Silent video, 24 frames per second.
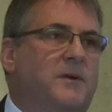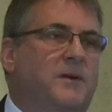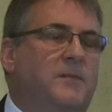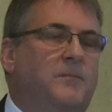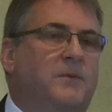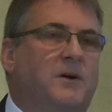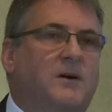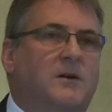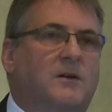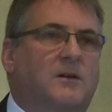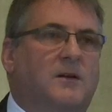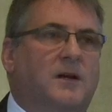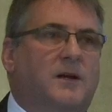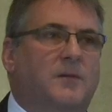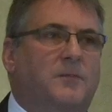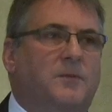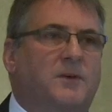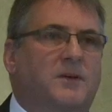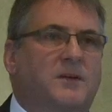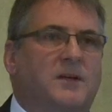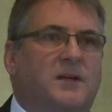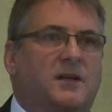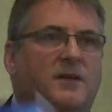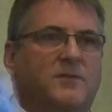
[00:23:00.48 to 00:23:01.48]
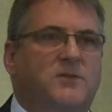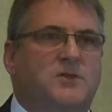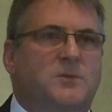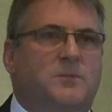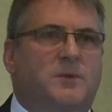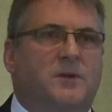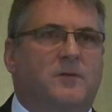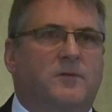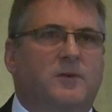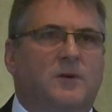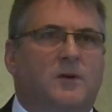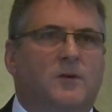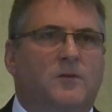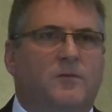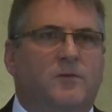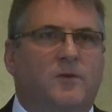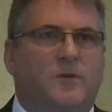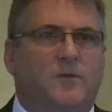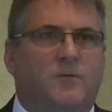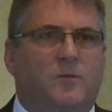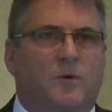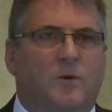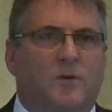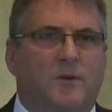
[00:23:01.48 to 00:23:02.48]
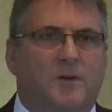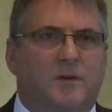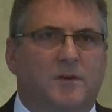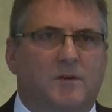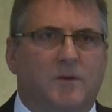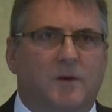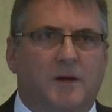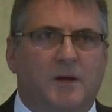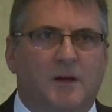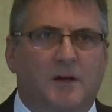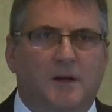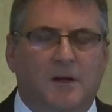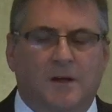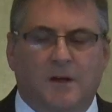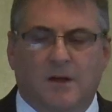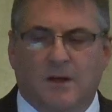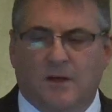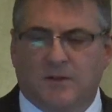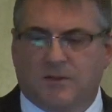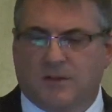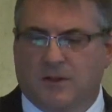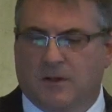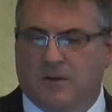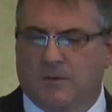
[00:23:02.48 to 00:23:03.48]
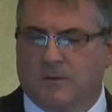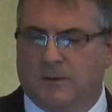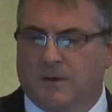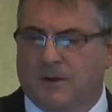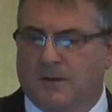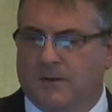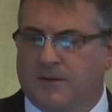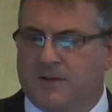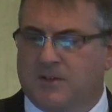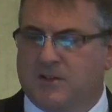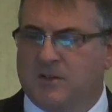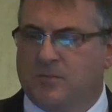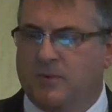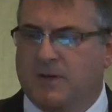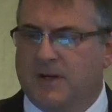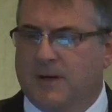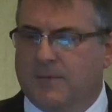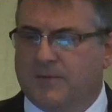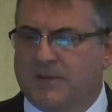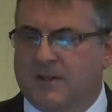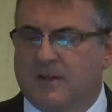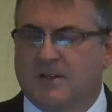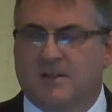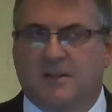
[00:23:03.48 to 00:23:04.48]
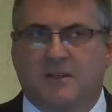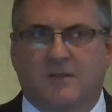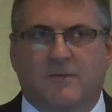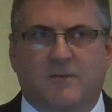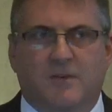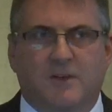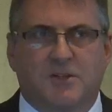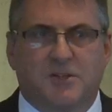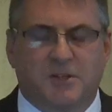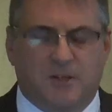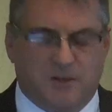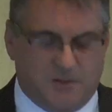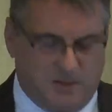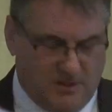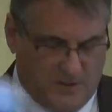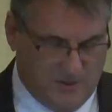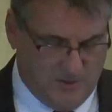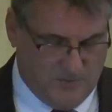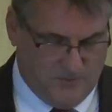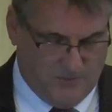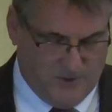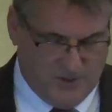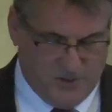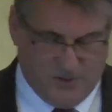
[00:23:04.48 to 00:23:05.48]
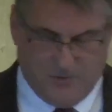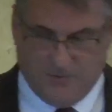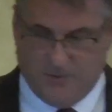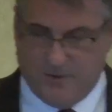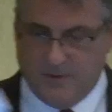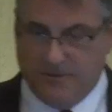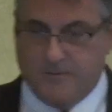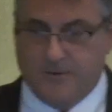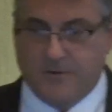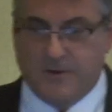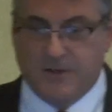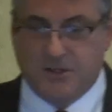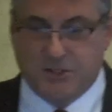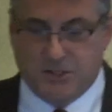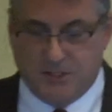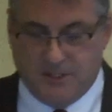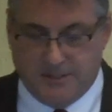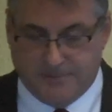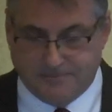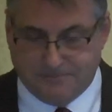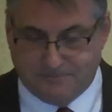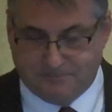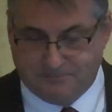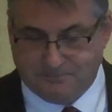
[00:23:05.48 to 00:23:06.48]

being part of the capability and gives you a bit of an overview of what they're doing. So this has been updated for this year, so it's fresh for this year.